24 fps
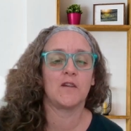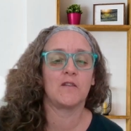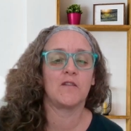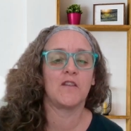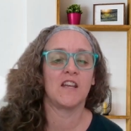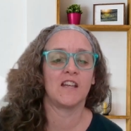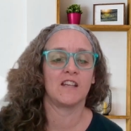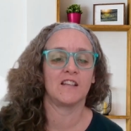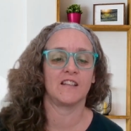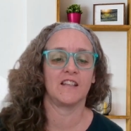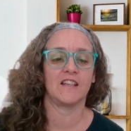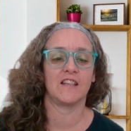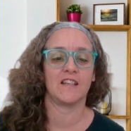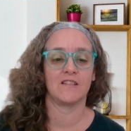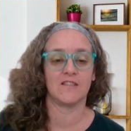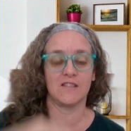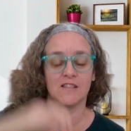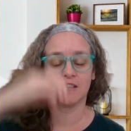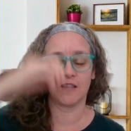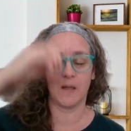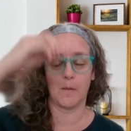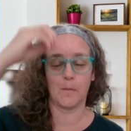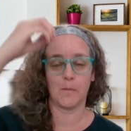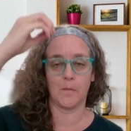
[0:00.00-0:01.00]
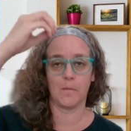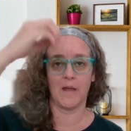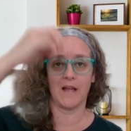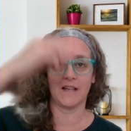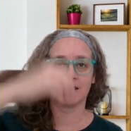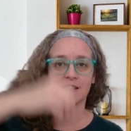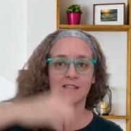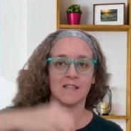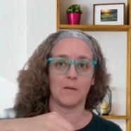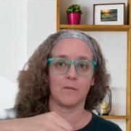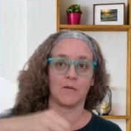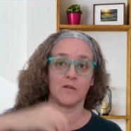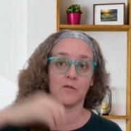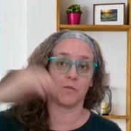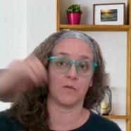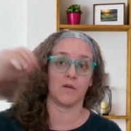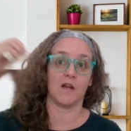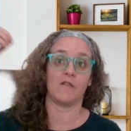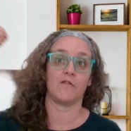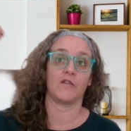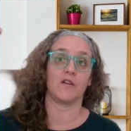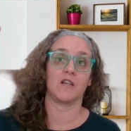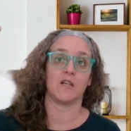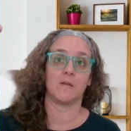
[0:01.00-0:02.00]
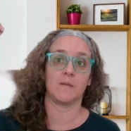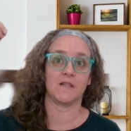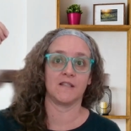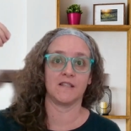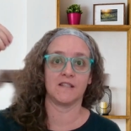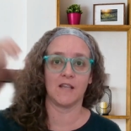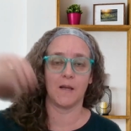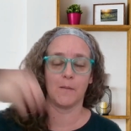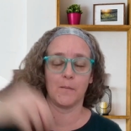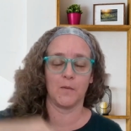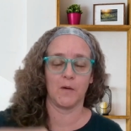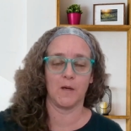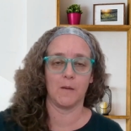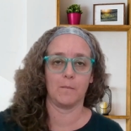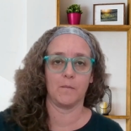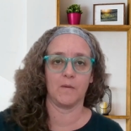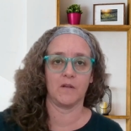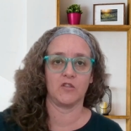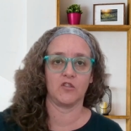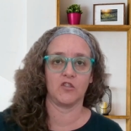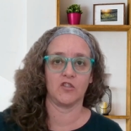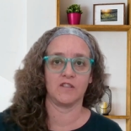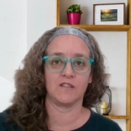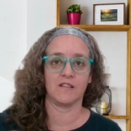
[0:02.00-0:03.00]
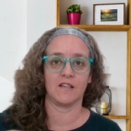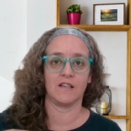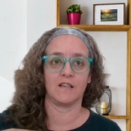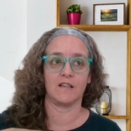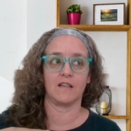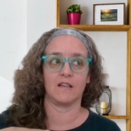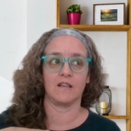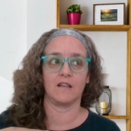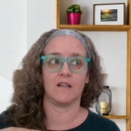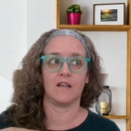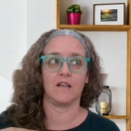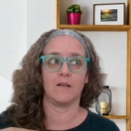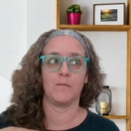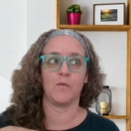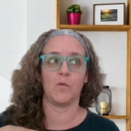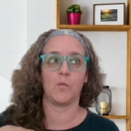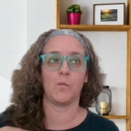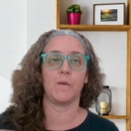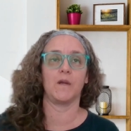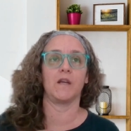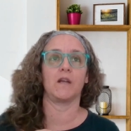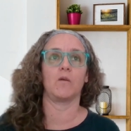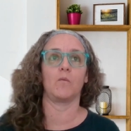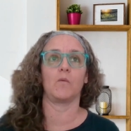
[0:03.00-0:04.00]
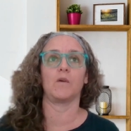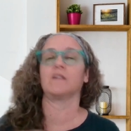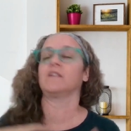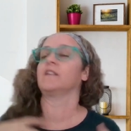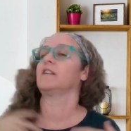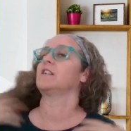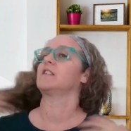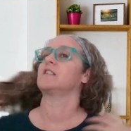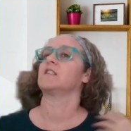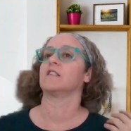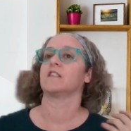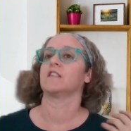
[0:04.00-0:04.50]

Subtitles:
of healing and not stuff, because we're never going to be separate, but just like being willing to